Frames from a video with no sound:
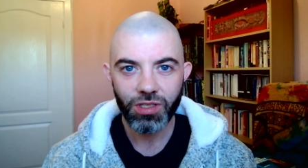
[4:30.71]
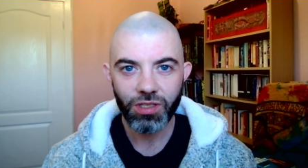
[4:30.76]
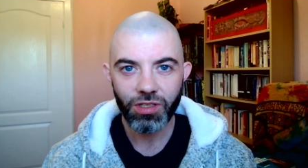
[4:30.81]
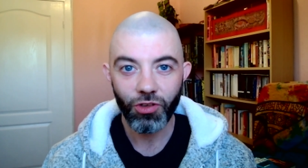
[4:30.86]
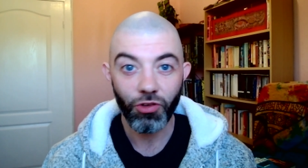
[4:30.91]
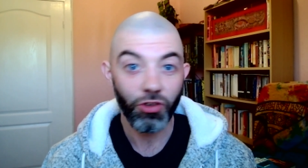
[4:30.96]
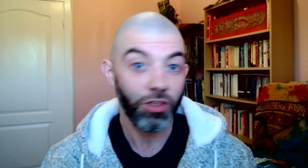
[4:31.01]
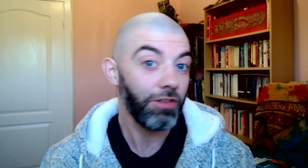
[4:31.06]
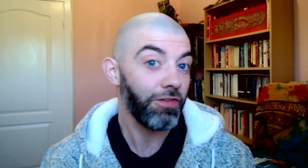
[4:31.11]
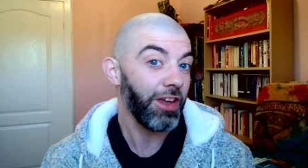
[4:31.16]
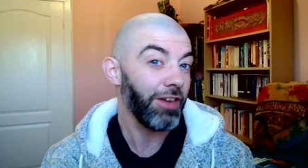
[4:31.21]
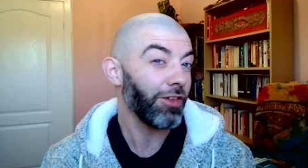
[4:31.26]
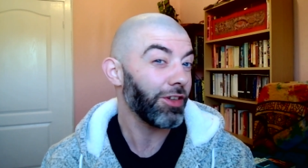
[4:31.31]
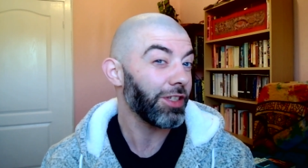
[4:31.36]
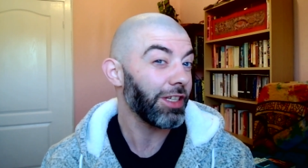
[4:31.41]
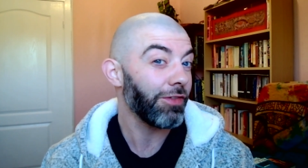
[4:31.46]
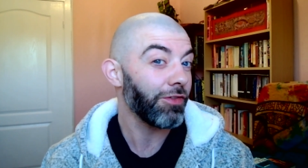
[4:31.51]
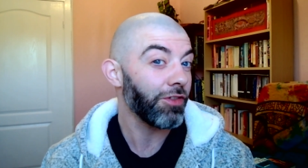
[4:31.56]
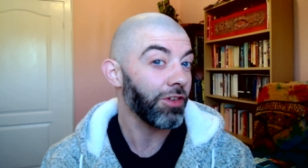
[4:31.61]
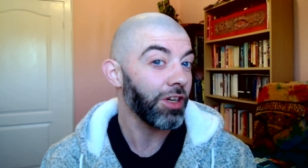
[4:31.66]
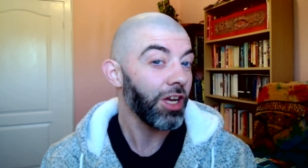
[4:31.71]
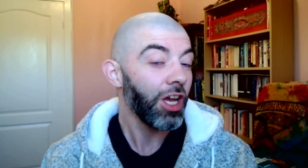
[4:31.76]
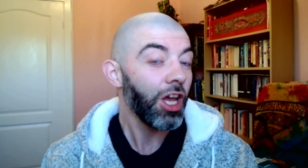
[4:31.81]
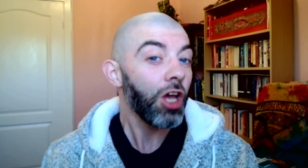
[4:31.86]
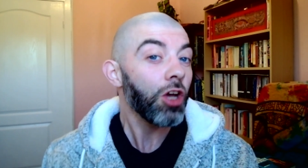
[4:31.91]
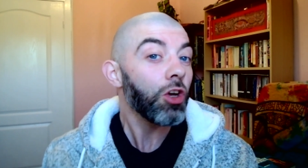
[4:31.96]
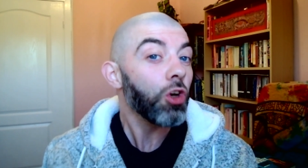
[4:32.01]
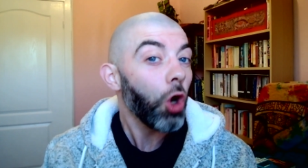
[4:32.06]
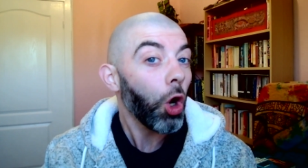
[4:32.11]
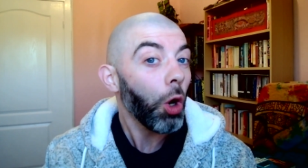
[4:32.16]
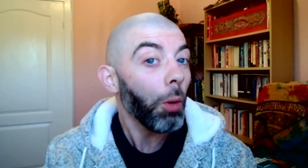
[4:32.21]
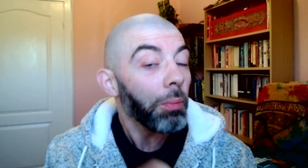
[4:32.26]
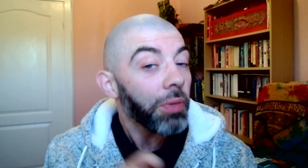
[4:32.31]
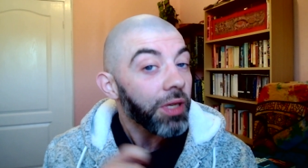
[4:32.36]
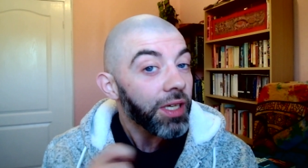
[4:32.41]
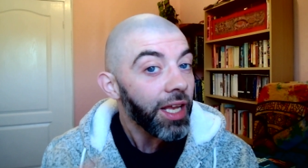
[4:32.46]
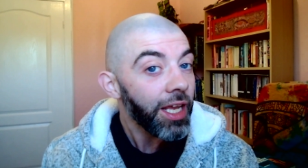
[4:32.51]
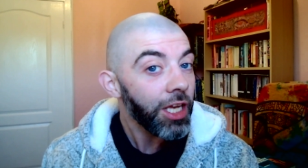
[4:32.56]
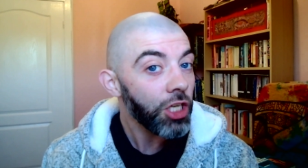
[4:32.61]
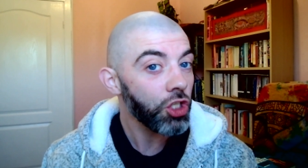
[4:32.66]
They're going to favour different
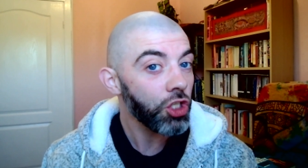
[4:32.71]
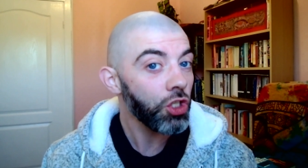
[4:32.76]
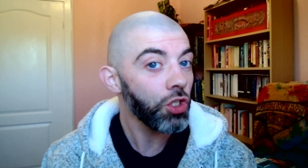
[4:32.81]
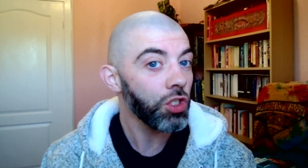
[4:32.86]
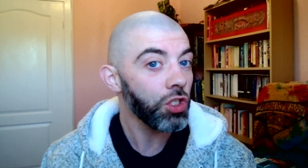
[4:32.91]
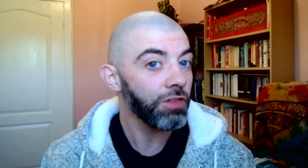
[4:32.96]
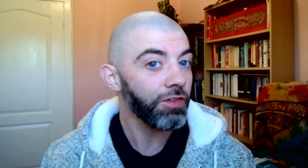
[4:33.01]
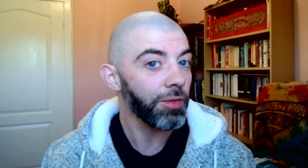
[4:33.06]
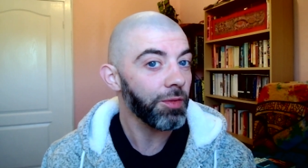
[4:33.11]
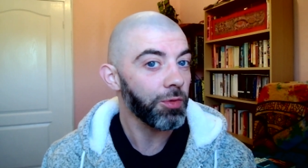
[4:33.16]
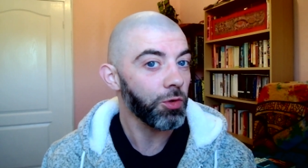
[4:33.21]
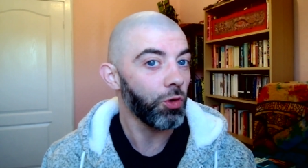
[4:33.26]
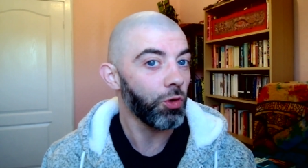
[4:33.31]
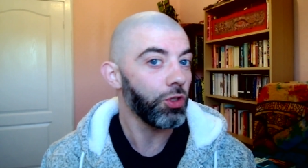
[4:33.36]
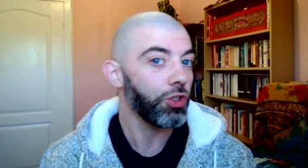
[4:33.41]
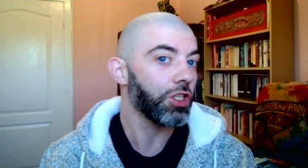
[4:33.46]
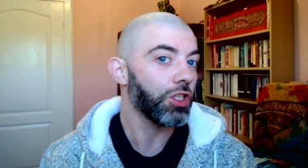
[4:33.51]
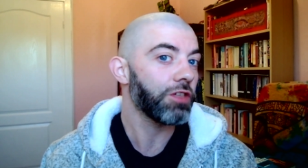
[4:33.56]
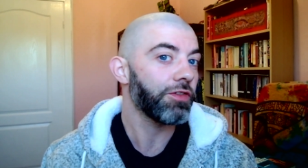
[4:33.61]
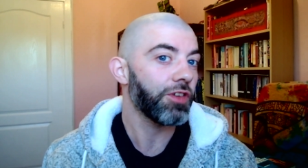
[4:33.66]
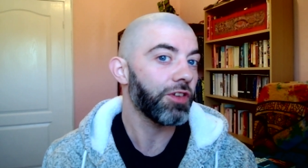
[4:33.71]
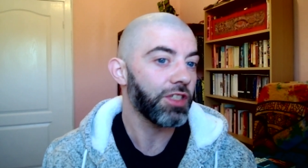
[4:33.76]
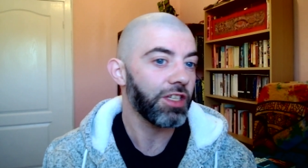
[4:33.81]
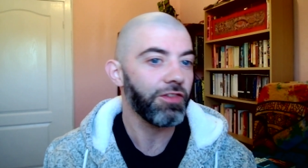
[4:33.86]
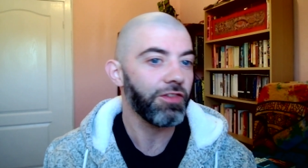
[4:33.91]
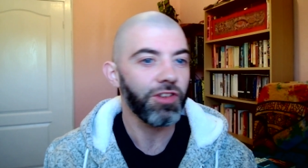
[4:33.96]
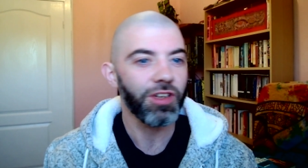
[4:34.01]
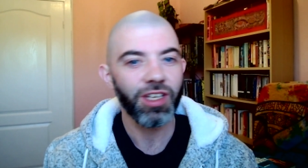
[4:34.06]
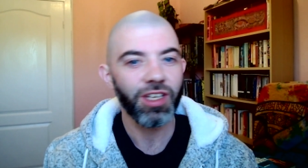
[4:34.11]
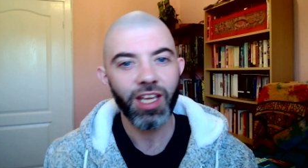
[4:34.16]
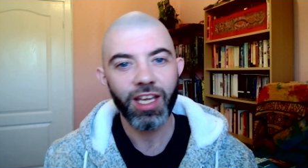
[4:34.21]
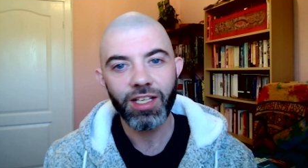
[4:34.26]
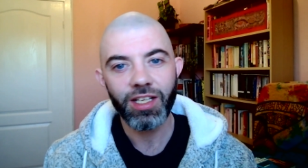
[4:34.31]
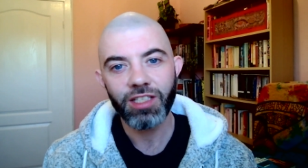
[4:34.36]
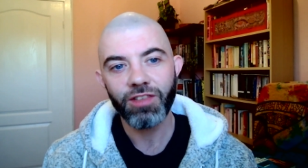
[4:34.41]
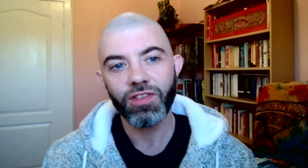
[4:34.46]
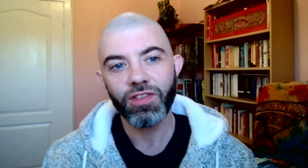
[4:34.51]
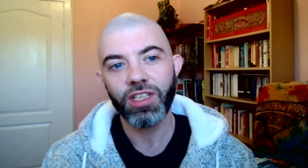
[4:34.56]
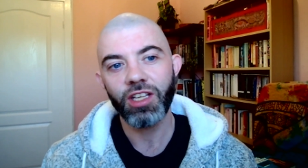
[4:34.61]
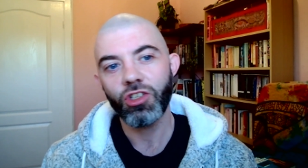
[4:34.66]
combinations of approaches for different kinds
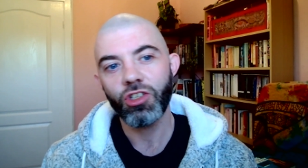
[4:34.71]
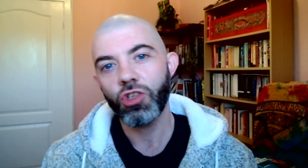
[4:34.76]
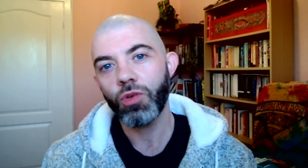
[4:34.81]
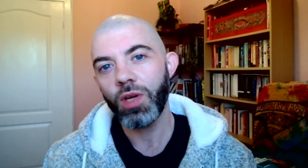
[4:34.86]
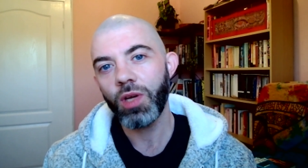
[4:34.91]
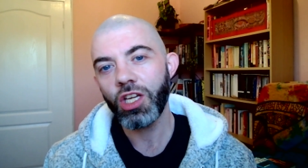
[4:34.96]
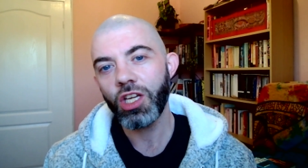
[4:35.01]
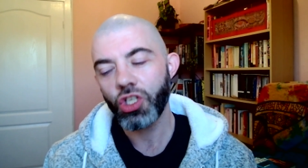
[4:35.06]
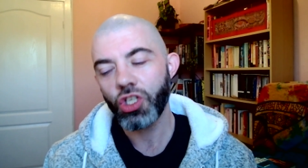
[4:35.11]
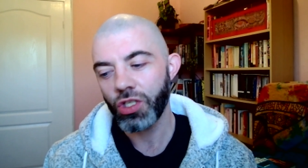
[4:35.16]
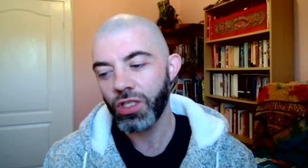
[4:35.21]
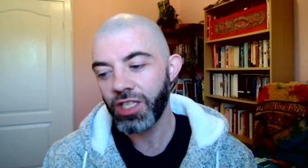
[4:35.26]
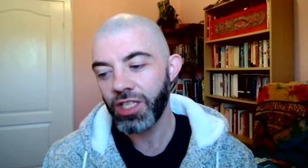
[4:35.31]
of situations.